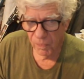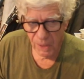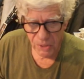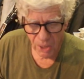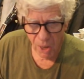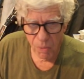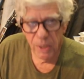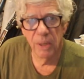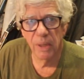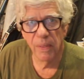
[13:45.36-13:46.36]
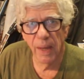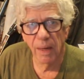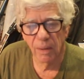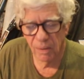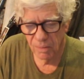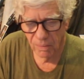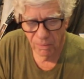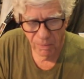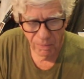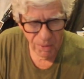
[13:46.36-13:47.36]
that's coded to that
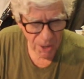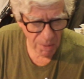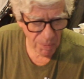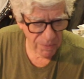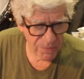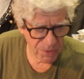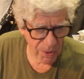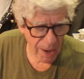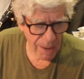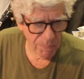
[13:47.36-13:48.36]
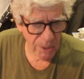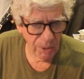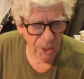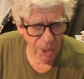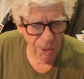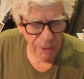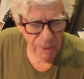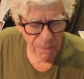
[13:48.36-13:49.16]
number of stripes and color.